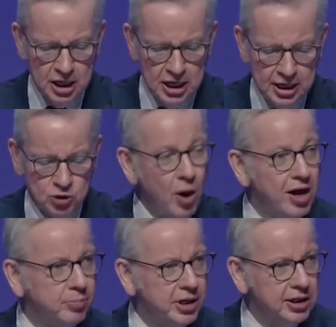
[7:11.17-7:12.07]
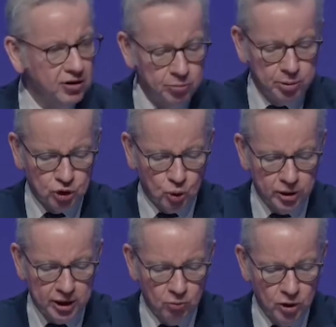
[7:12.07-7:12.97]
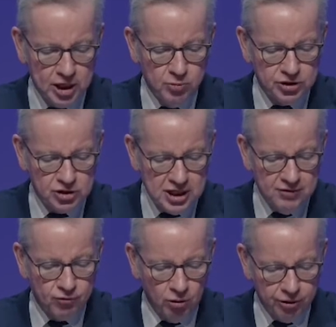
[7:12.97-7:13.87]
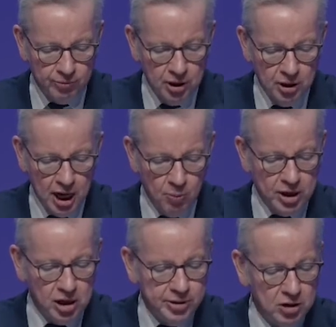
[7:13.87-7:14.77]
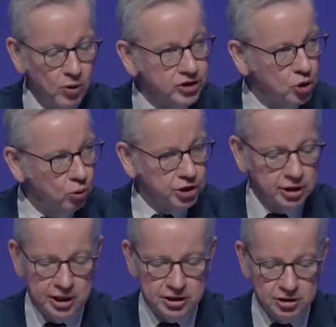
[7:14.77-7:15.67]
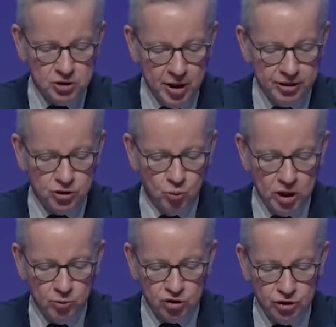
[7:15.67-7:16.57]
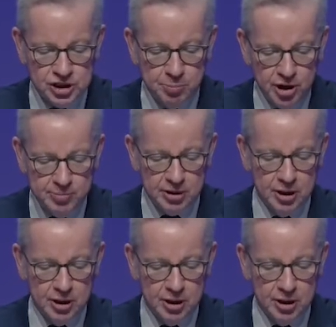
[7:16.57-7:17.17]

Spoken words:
It's why I'll be in Liverpool shortly, working with Steve Rotherham, and why I'll be in West Yorkshire later this month to work with Tracy Braben.